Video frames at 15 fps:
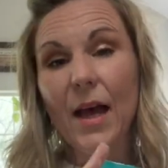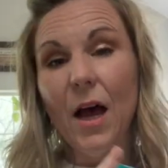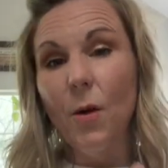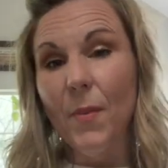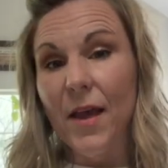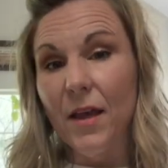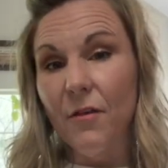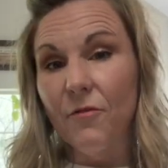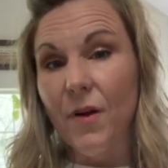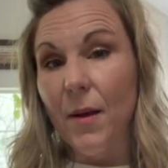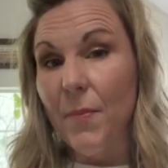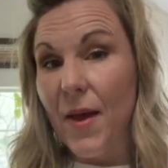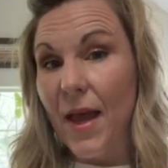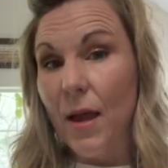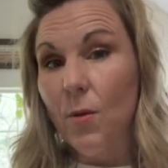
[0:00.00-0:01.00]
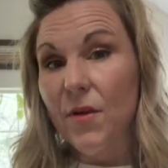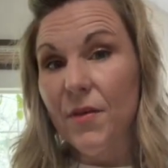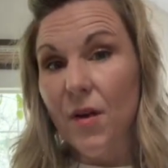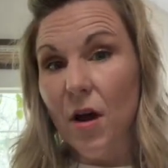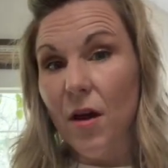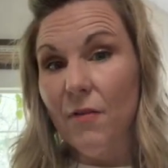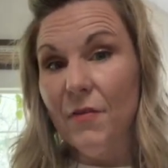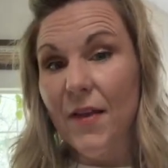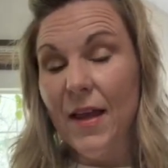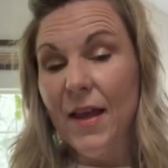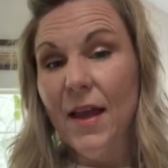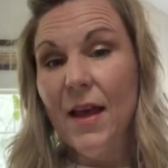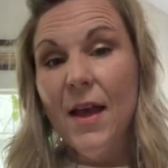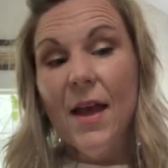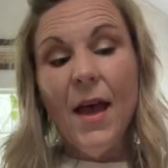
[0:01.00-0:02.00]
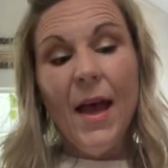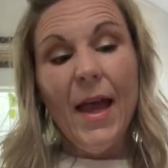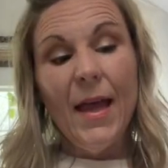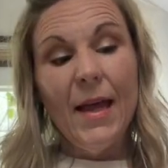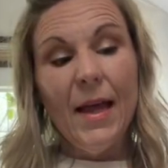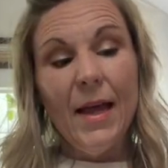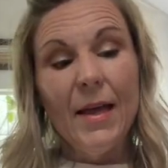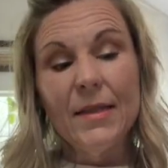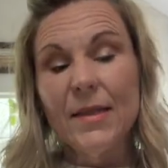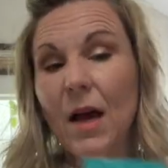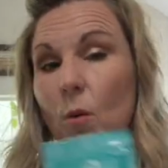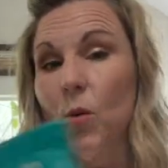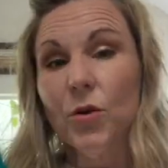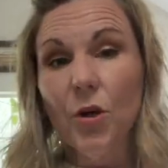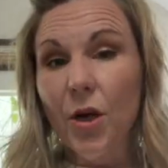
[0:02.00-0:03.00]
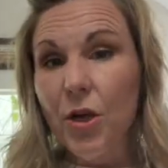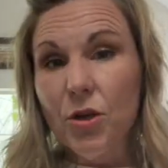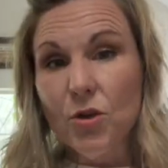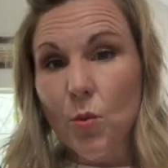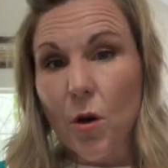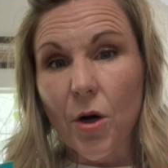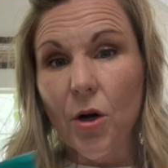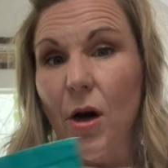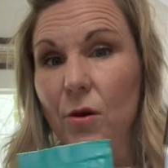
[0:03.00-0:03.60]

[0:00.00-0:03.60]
I'll make a frappe with coffee, and I will not use water.